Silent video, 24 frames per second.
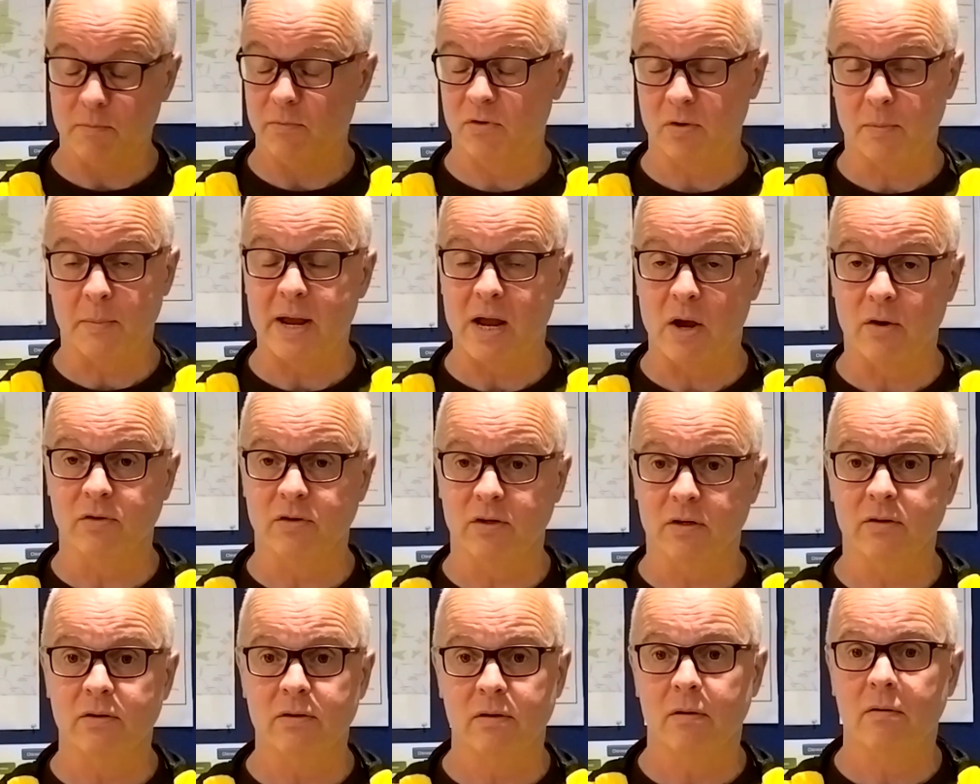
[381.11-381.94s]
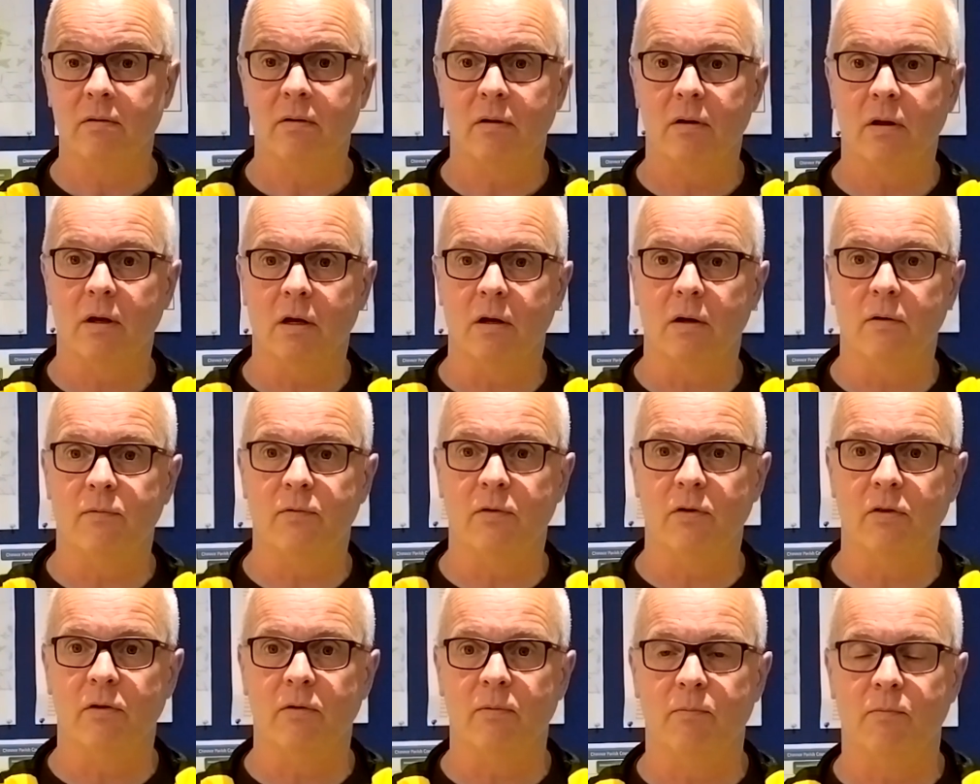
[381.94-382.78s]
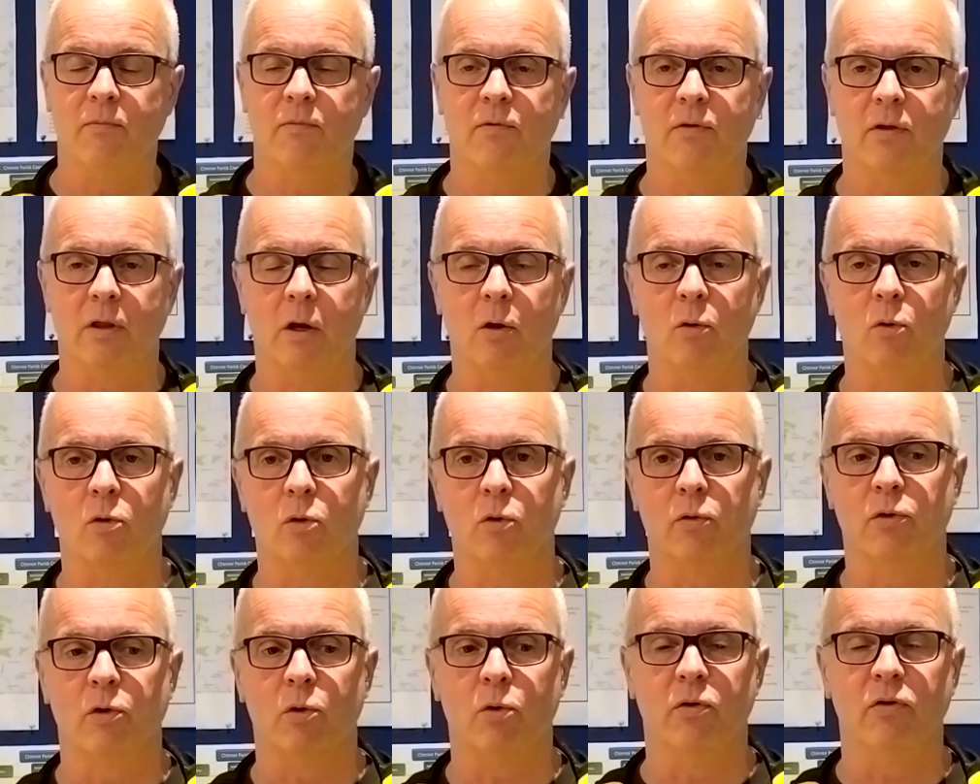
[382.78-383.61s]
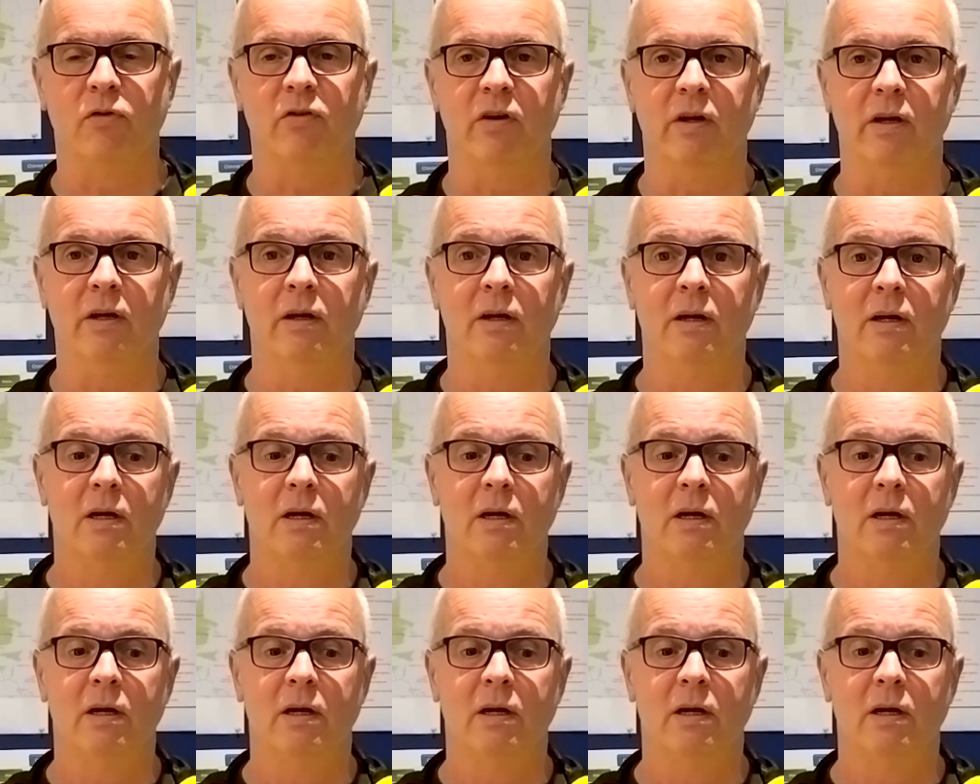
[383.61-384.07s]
houses for the local authority.